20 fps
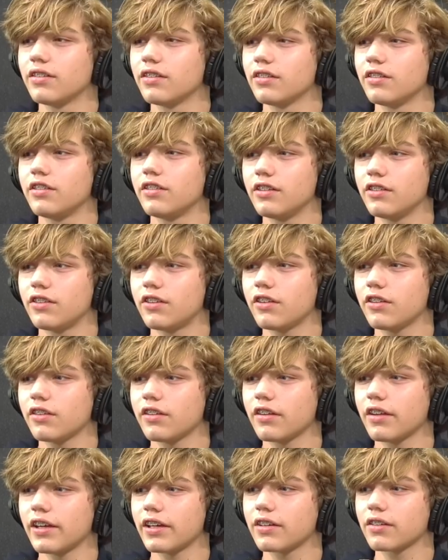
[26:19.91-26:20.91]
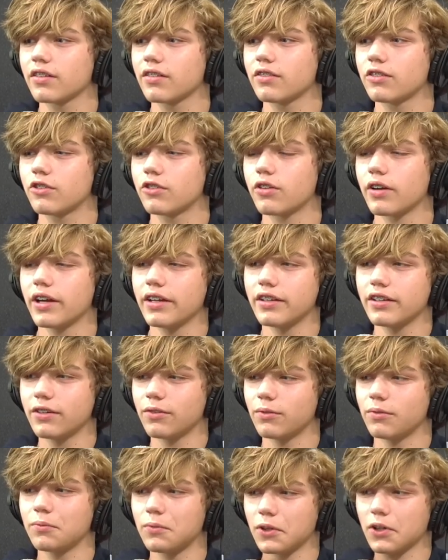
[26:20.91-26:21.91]
she's just like trying to
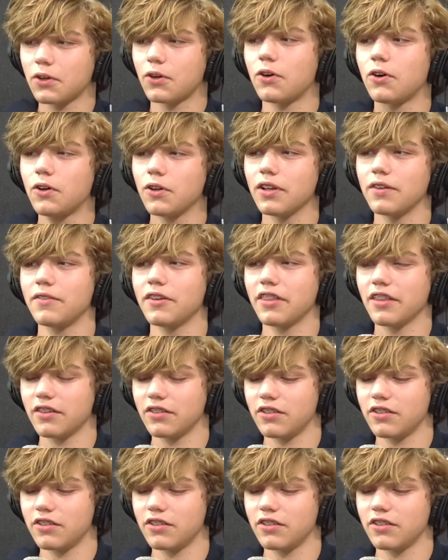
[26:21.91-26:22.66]
recall everything.